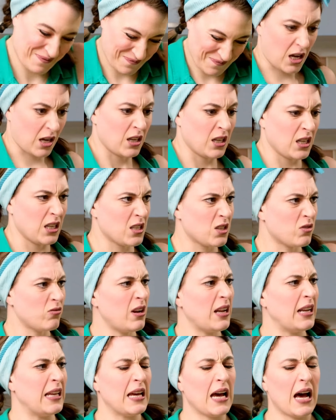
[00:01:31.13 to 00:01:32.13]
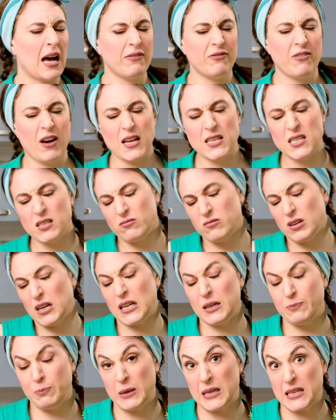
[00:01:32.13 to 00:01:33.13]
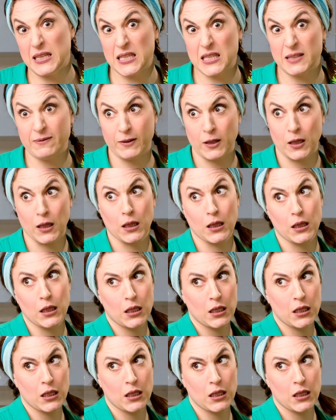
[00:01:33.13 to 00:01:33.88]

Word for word: It's really, I find it really peaceful.